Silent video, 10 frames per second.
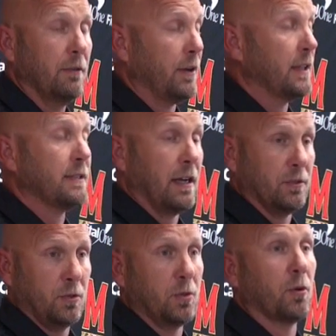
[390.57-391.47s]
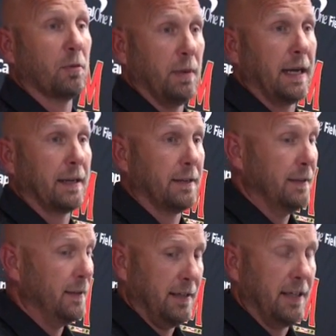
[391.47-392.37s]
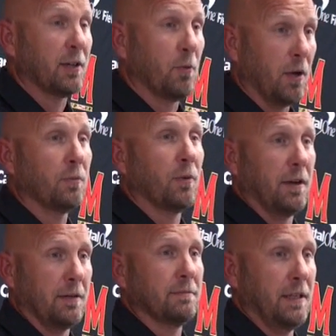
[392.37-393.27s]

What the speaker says: Very talented quarterback. He can run well.